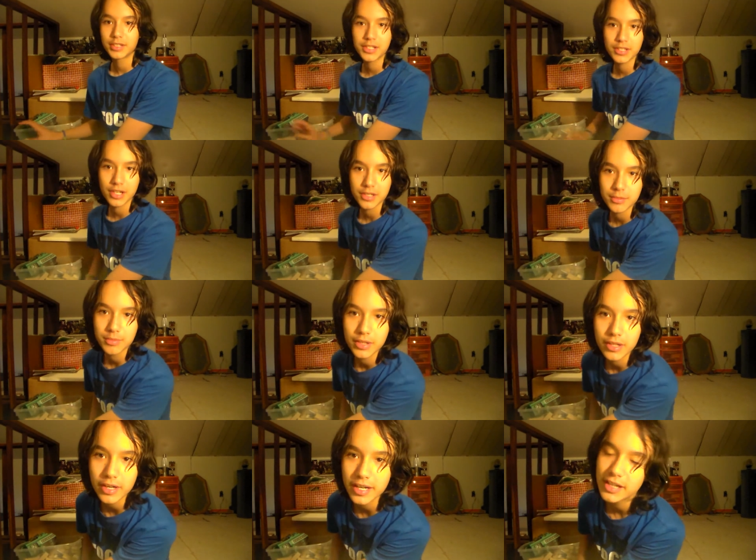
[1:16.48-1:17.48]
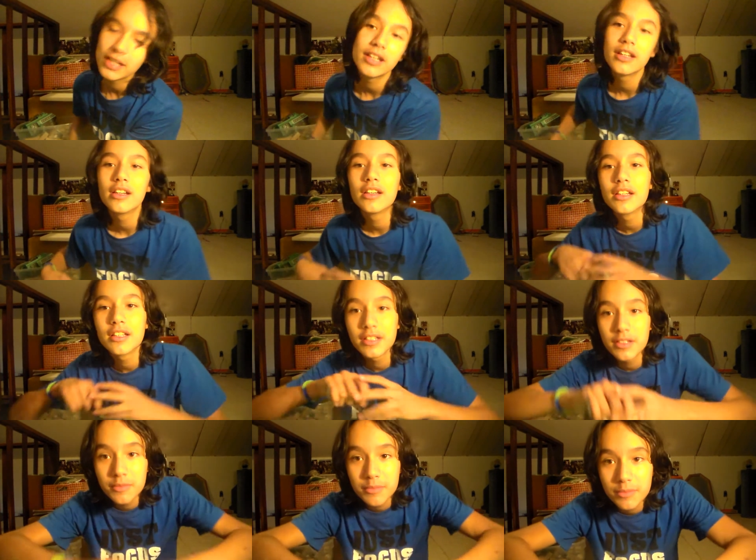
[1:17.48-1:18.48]
this is awesome. All right,
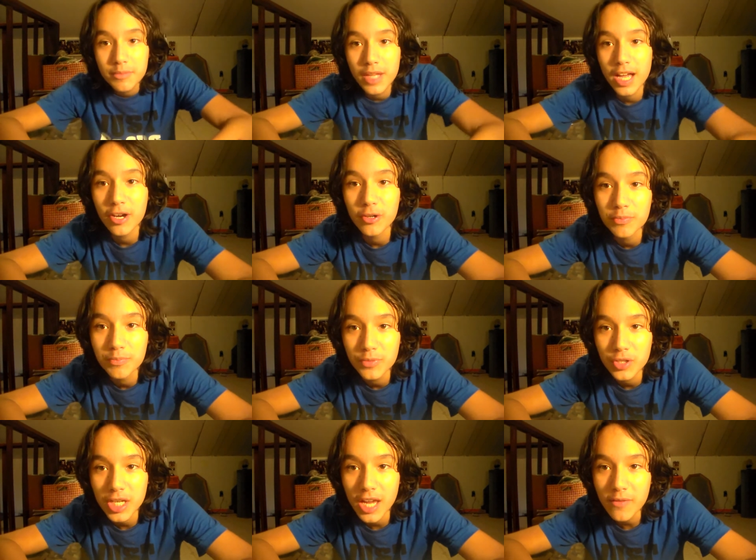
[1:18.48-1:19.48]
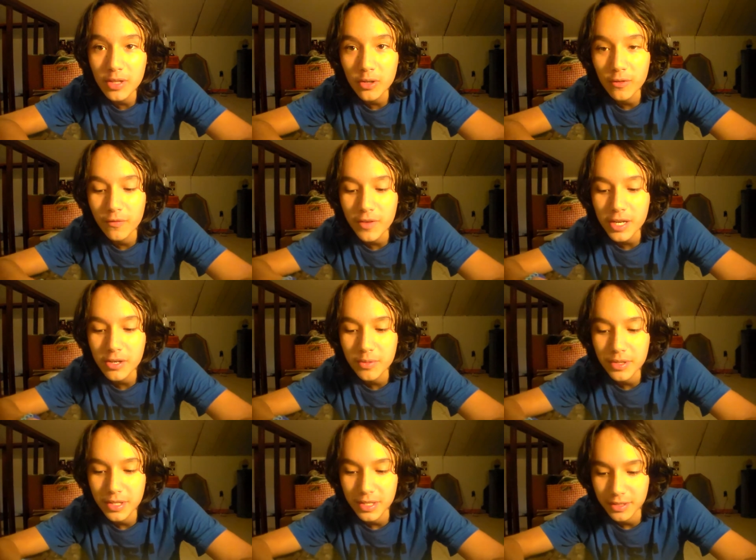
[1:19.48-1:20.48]
now she gave a little figure
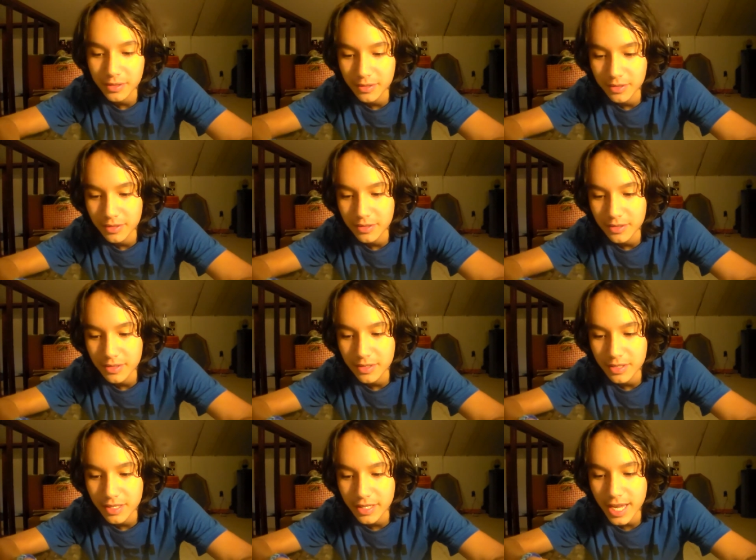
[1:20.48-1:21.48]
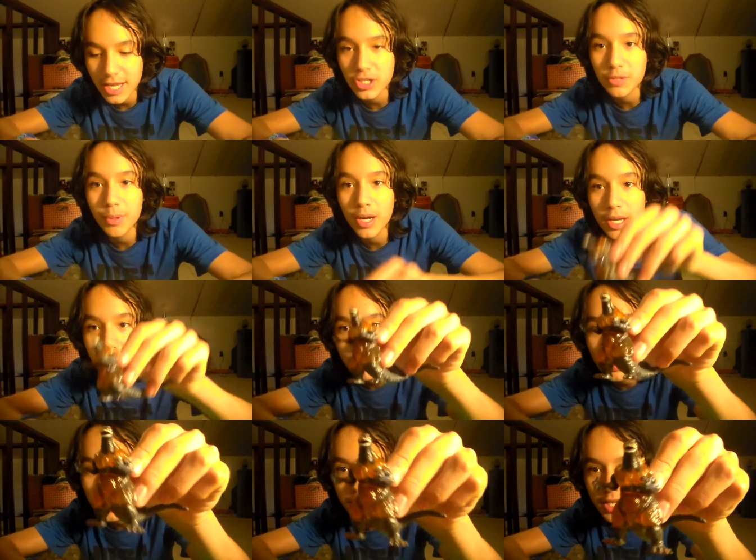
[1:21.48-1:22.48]
with it, the Gashapon
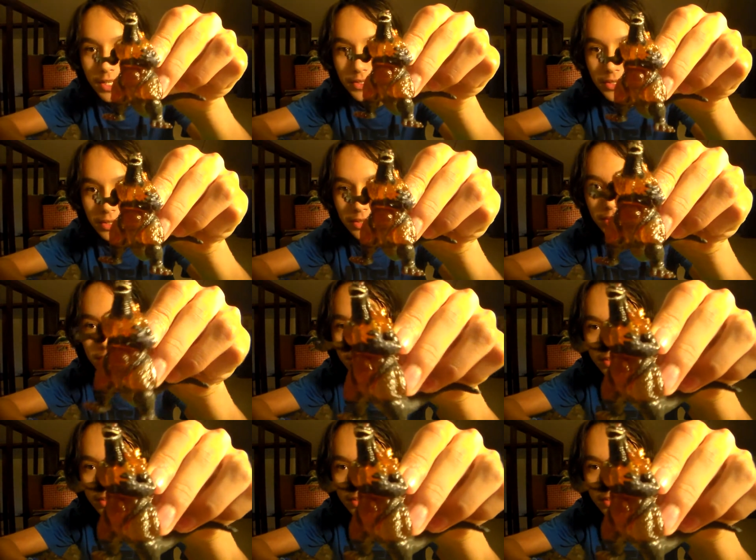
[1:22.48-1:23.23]
Burning Godzilla.